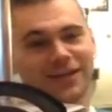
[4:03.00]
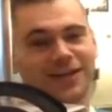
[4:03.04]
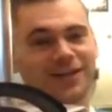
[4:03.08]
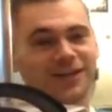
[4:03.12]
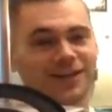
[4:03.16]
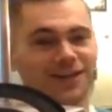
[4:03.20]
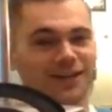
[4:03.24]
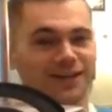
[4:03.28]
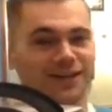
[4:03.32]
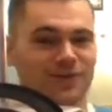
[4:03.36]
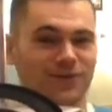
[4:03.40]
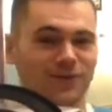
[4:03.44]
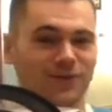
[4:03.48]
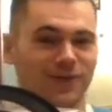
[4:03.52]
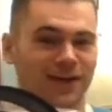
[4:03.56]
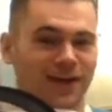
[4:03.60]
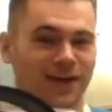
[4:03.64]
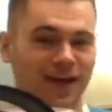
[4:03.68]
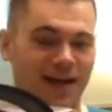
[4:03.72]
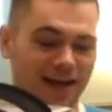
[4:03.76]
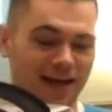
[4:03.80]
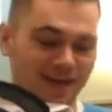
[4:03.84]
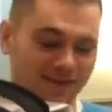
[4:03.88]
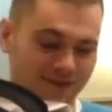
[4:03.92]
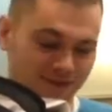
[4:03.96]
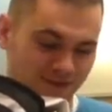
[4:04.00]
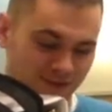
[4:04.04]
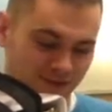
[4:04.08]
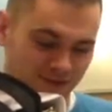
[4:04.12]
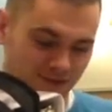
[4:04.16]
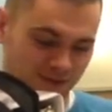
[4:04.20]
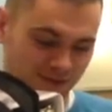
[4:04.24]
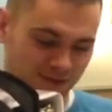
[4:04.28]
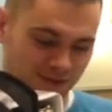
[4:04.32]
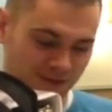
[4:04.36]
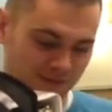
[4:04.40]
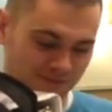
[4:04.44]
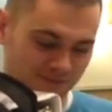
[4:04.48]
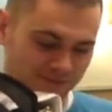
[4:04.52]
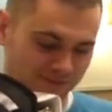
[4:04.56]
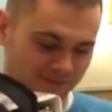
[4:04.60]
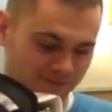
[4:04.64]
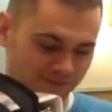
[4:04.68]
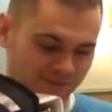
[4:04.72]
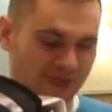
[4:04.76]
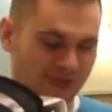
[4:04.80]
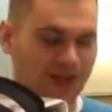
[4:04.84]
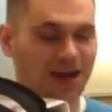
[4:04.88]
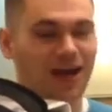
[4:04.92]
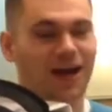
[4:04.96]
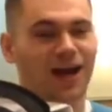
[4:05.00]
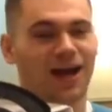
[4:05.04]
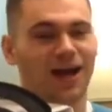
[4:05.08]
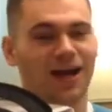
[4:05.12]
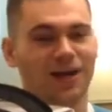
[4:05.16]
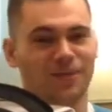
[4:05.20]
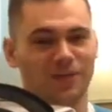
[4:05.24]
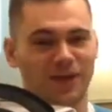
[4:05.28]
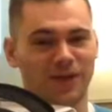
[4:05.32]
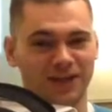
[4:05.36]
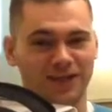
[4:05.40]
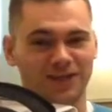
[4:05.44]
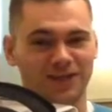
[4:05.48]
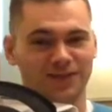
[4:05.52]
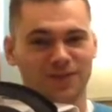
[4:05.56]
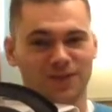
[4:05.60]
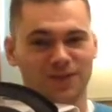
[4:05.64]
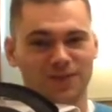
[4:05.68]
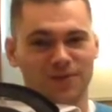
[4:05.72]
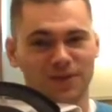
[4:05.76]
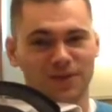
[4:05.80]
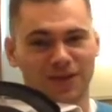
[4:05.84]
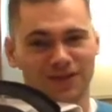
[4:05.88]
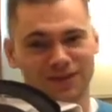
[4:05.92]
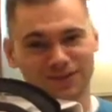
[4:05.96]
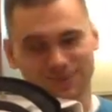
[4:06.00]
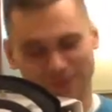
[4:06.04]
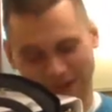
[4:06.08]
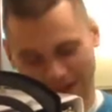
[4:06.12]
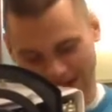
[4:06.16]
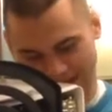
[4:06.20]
didn't need to wear a hat to school. I made it to the bus by